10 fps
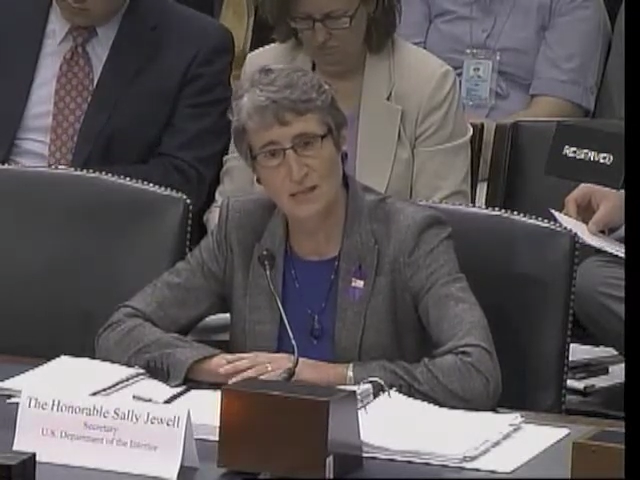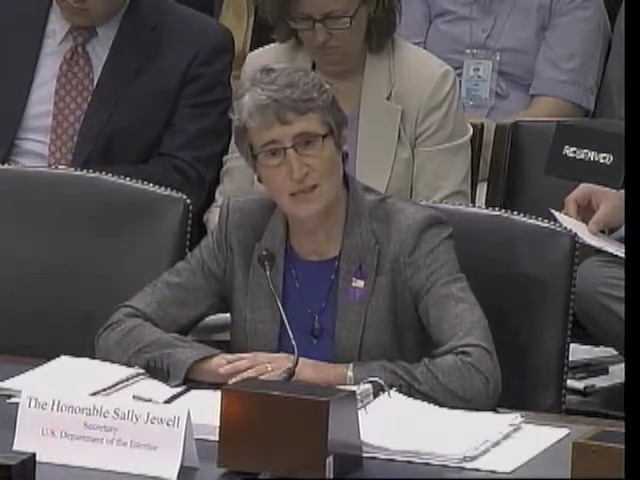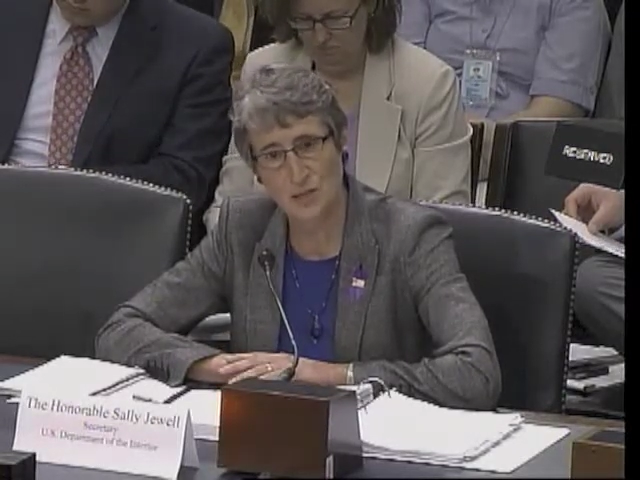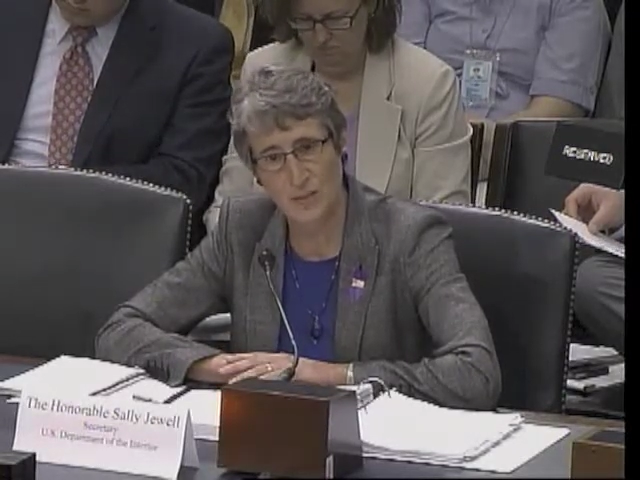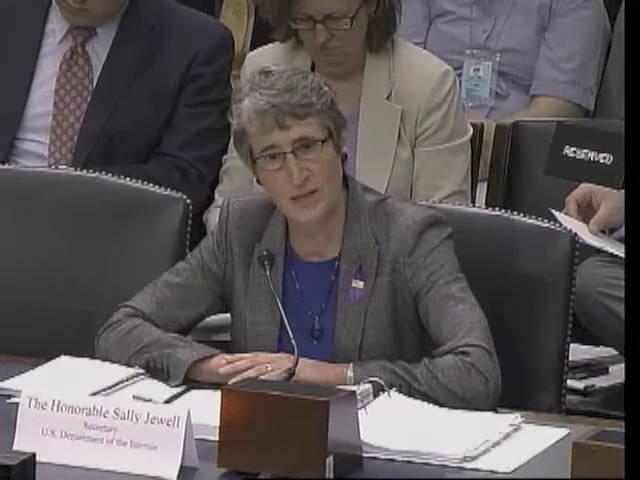
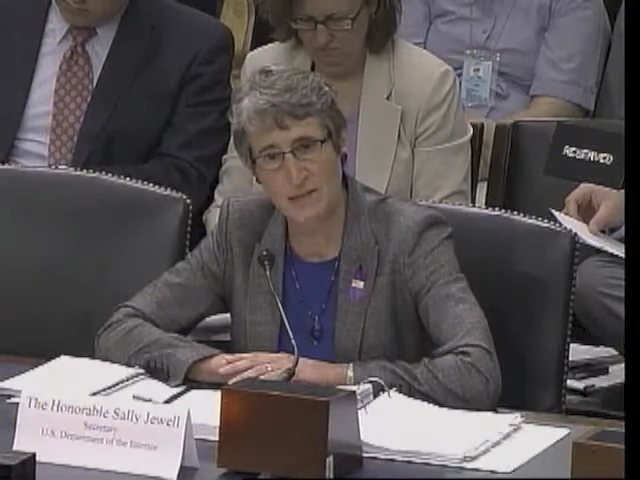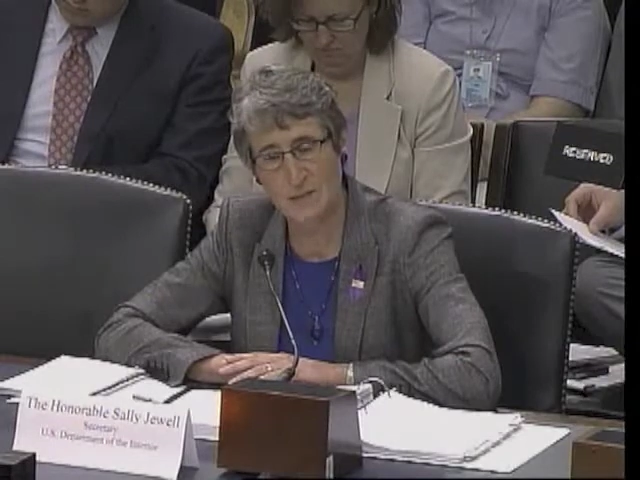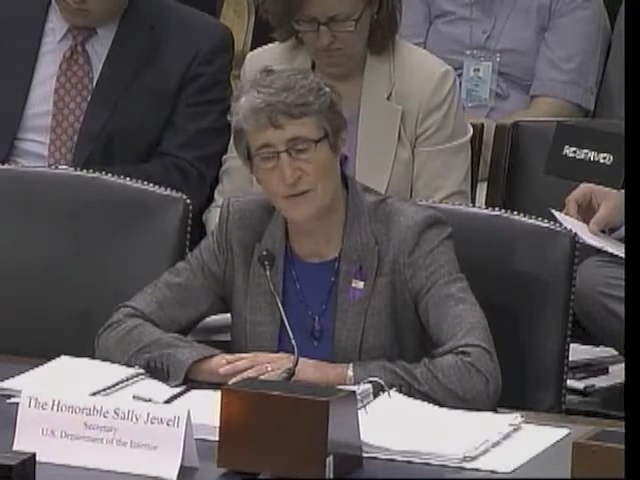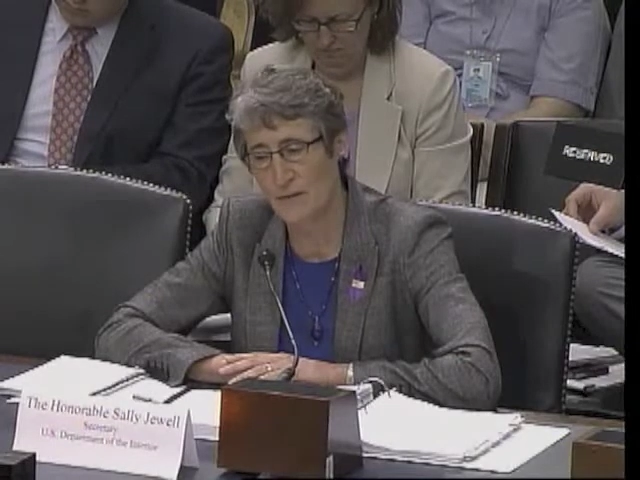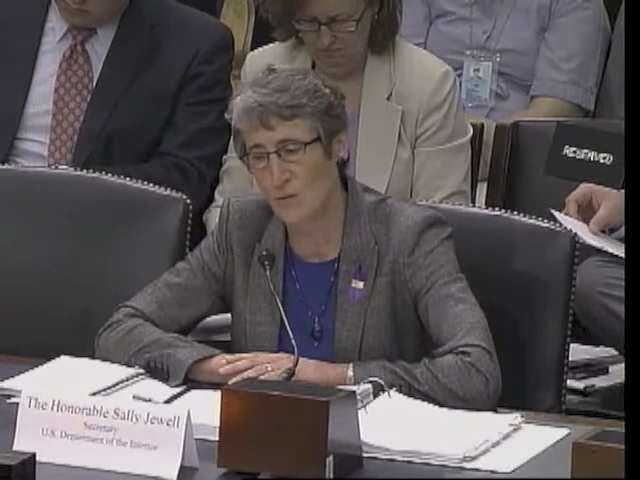explaining
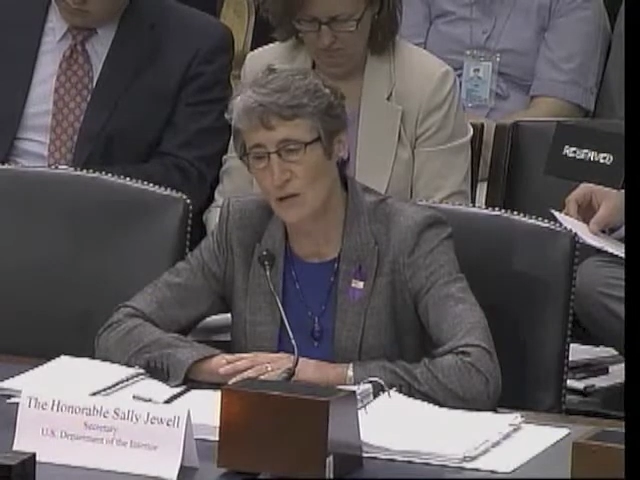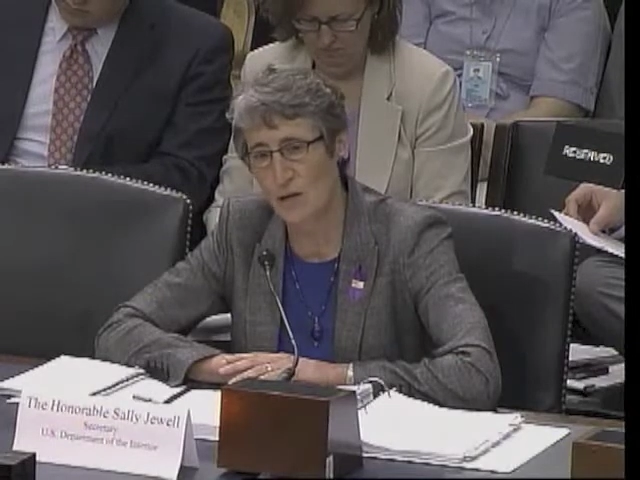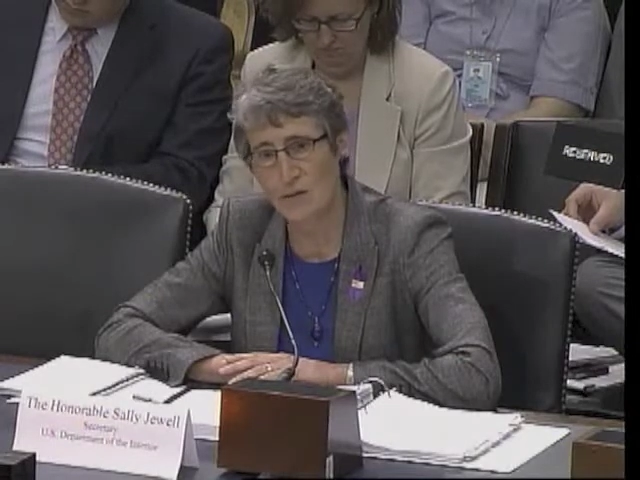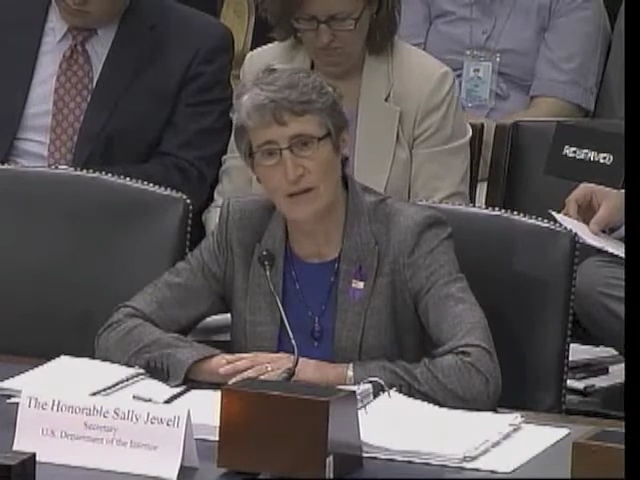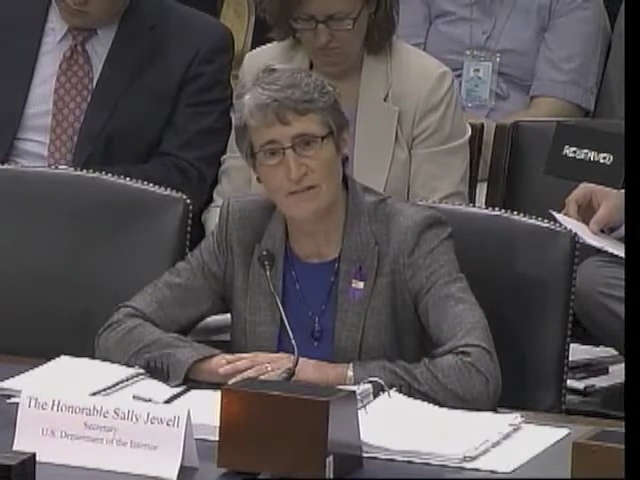some of our
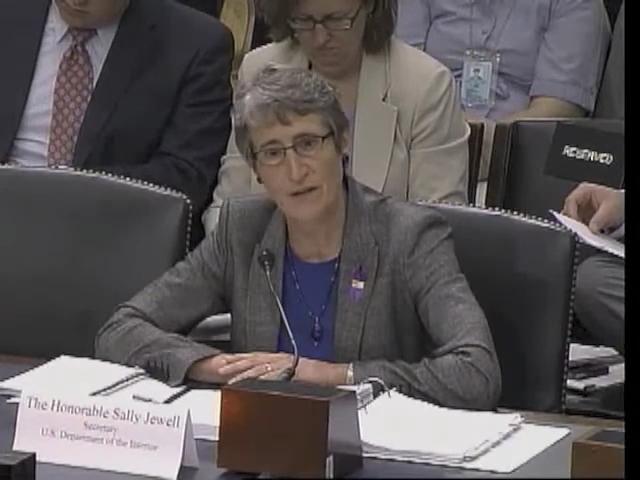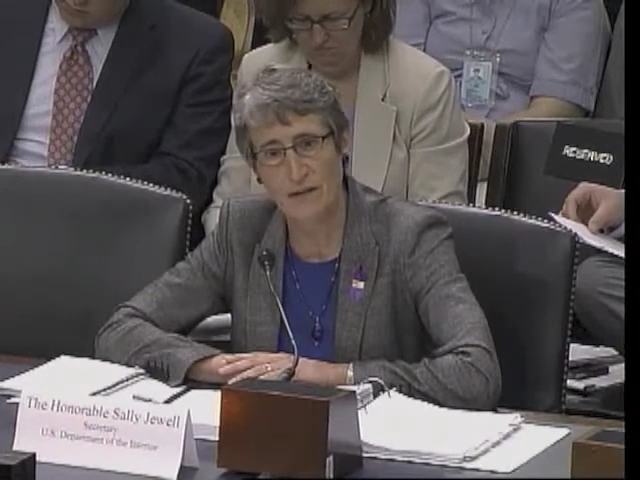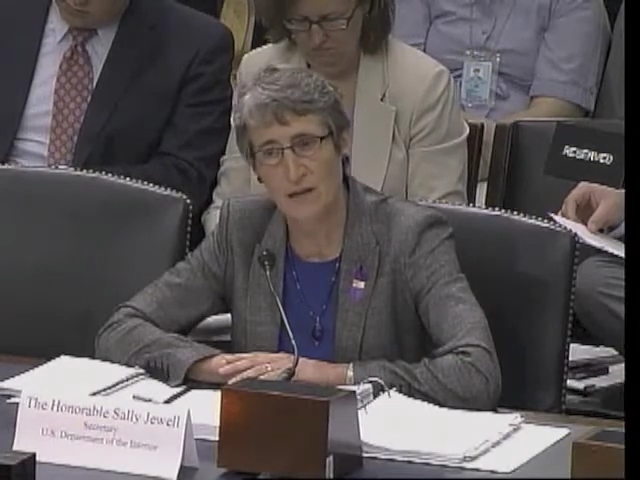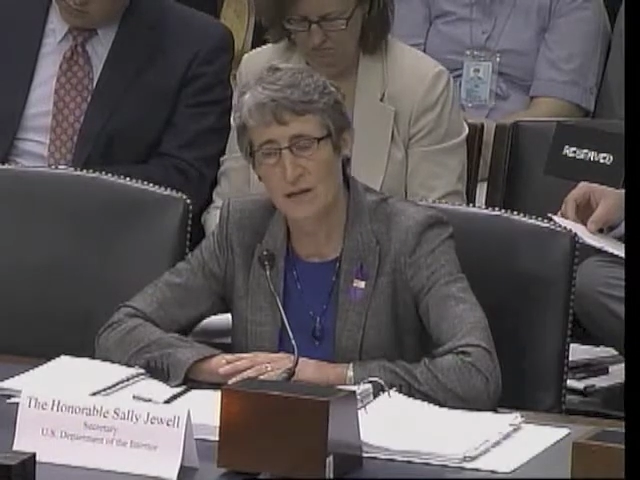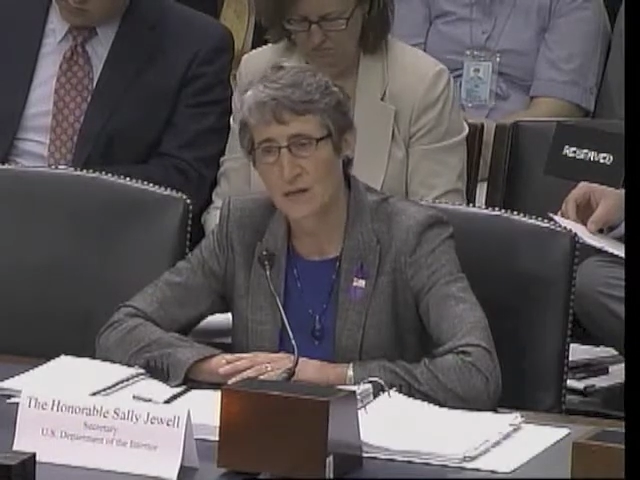work around
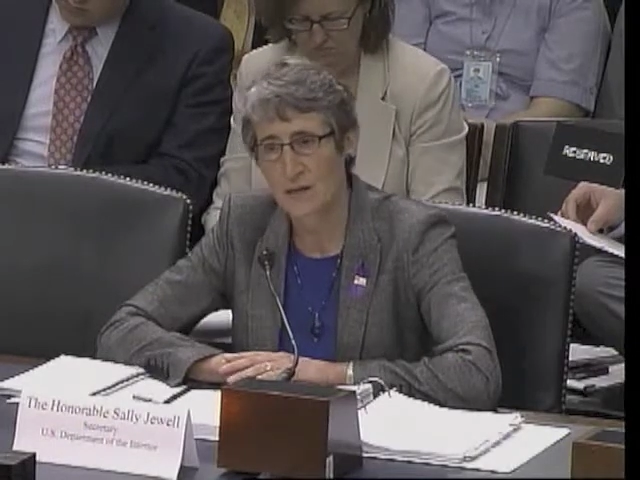fire,